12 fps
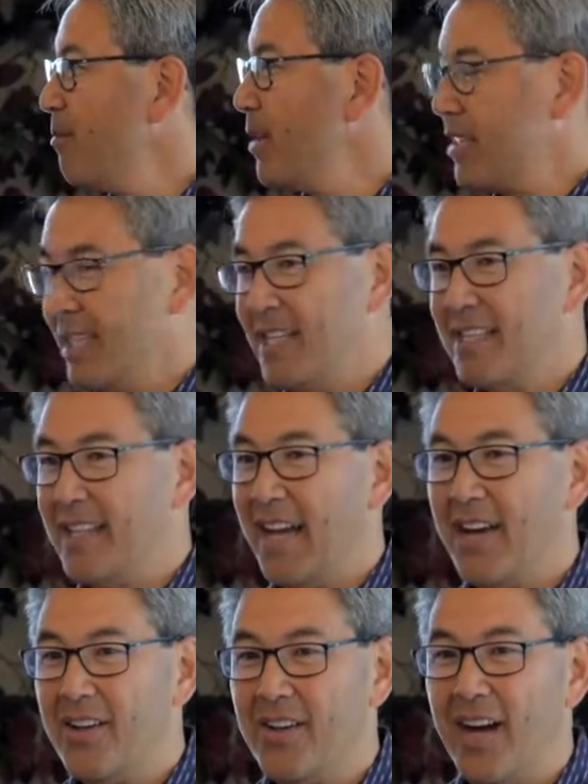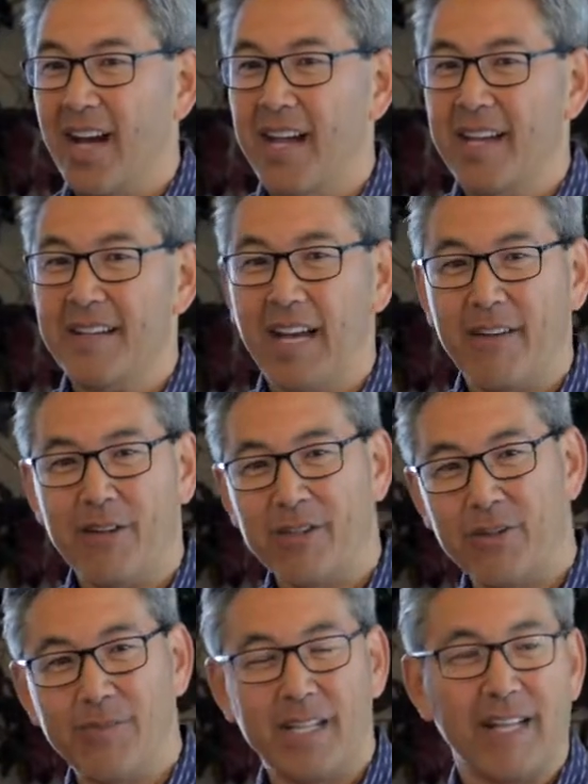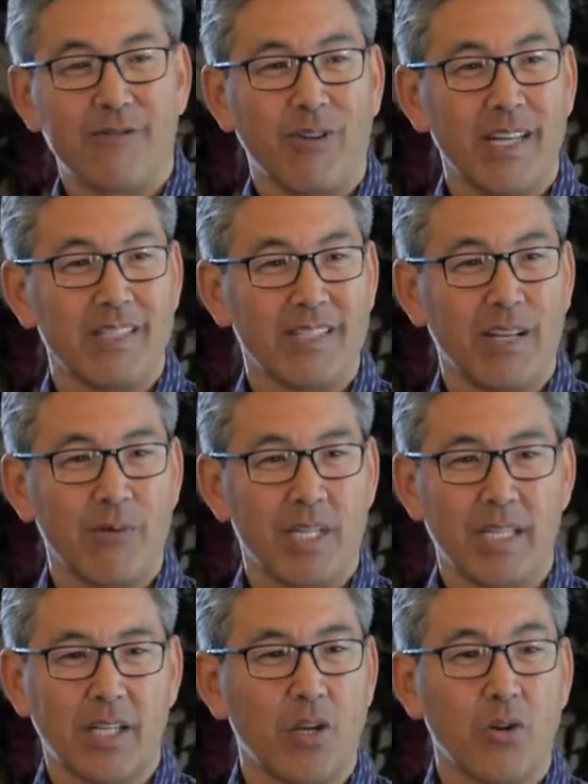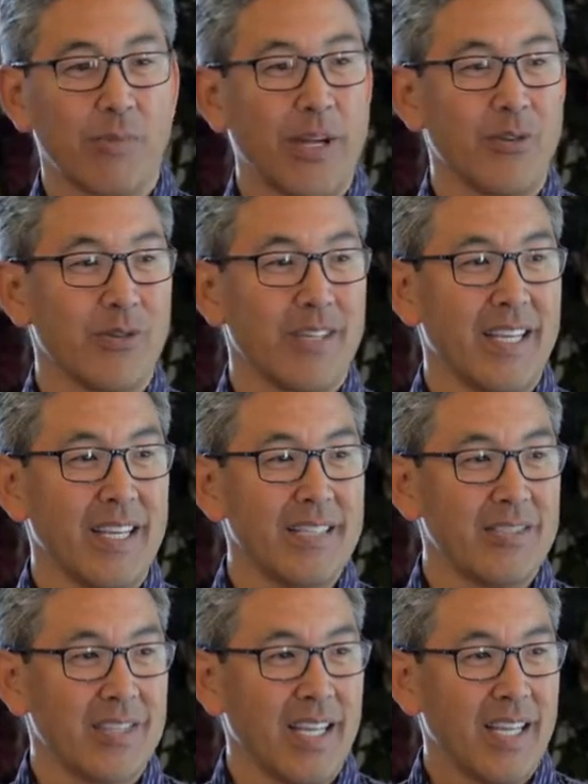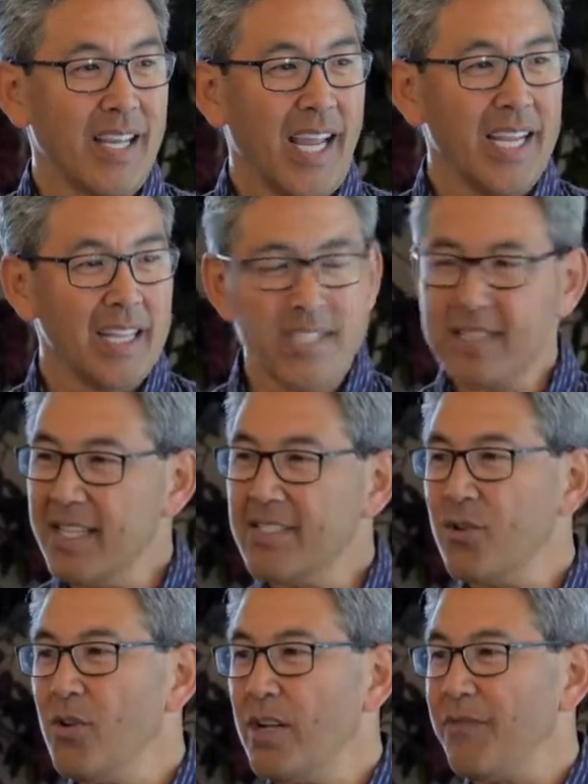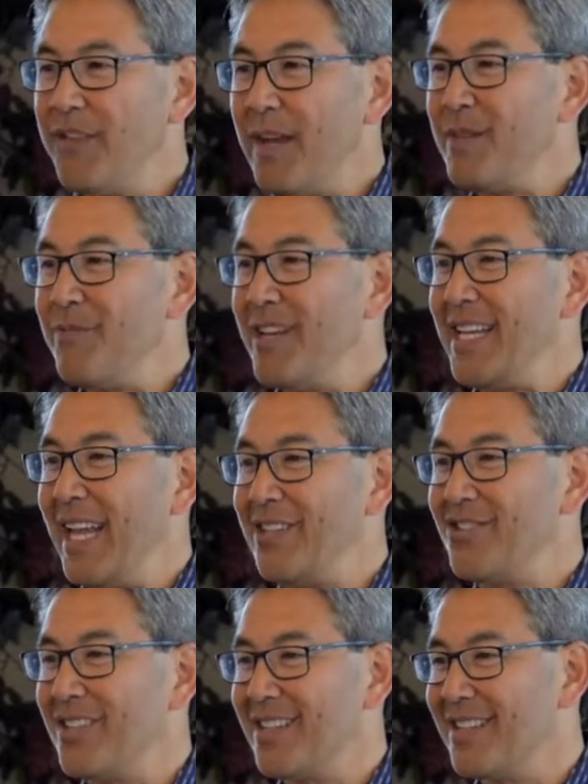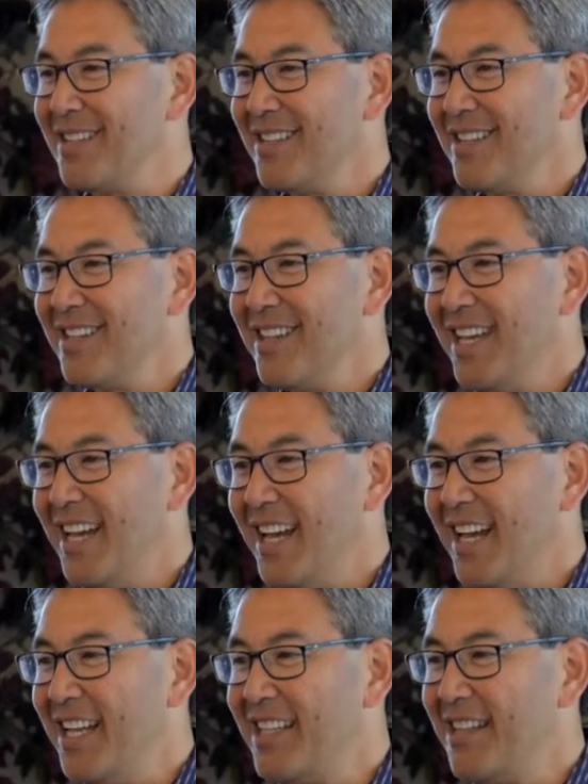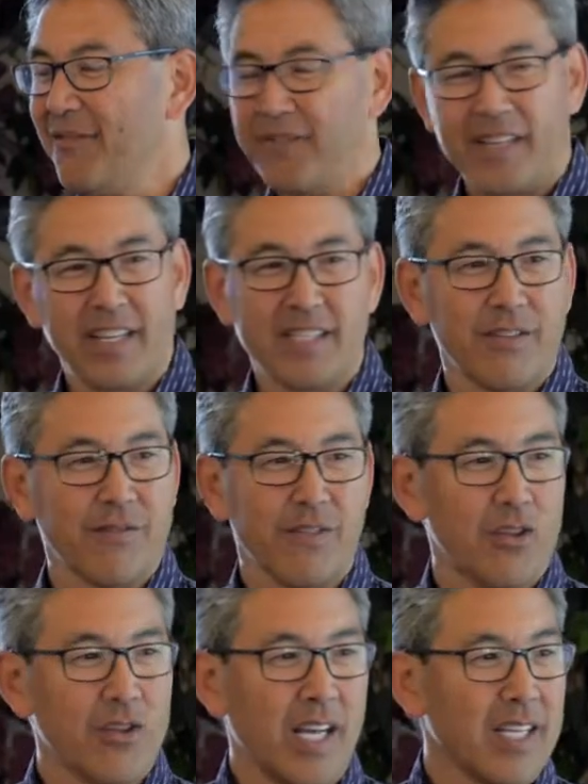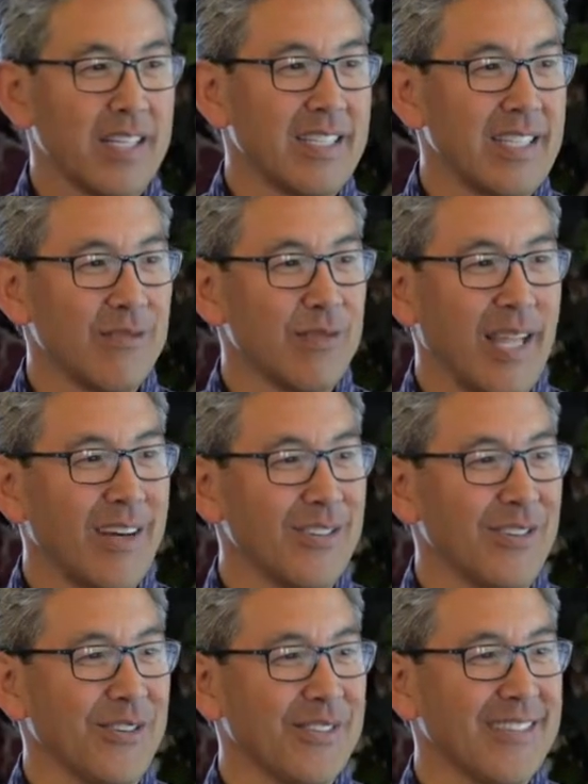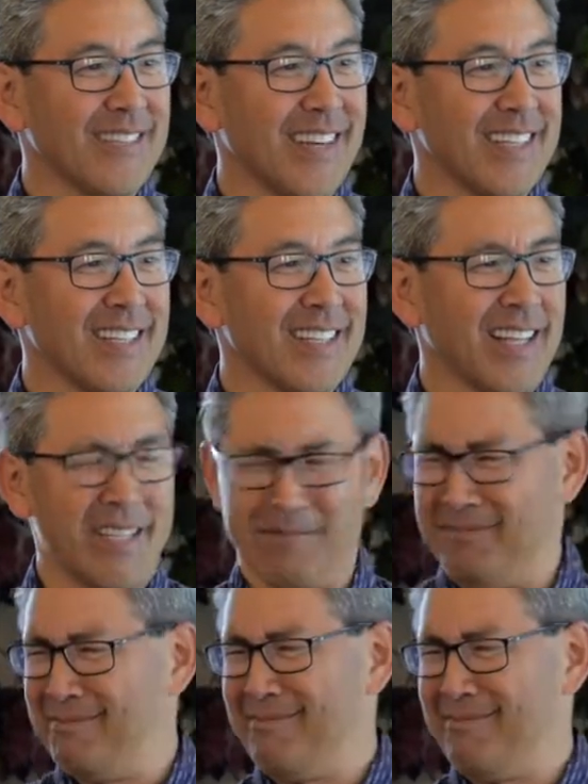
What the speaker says: but then now I went through midlife crisis. I realized I don't have my own kids. Hey, let's go on a family vacation. And the kids have learned how to deal without you, right? And like,